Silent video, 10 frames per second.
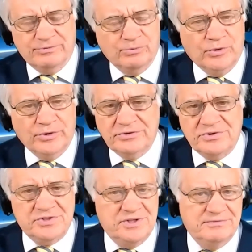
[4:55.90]

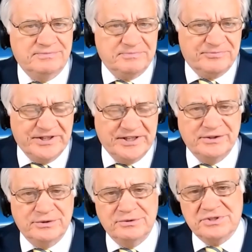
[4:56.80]
woods, the
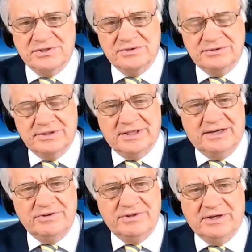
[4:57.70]
fields and
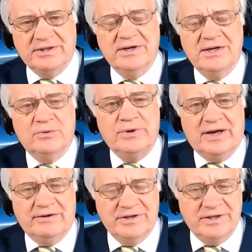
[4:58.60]
everything that we
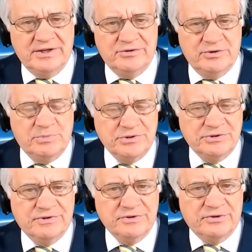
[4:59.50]
have in here in
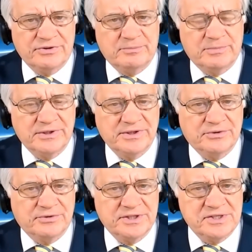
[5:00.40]
beautiful Northumberland, in
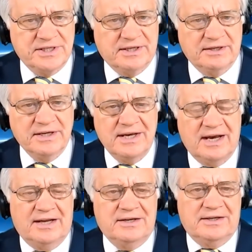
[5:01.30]
Northeast England.
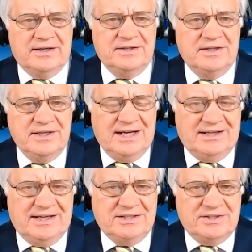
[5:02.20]
And
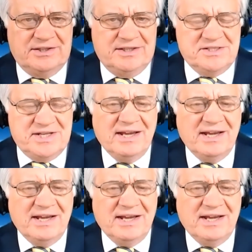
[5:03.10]
it's, is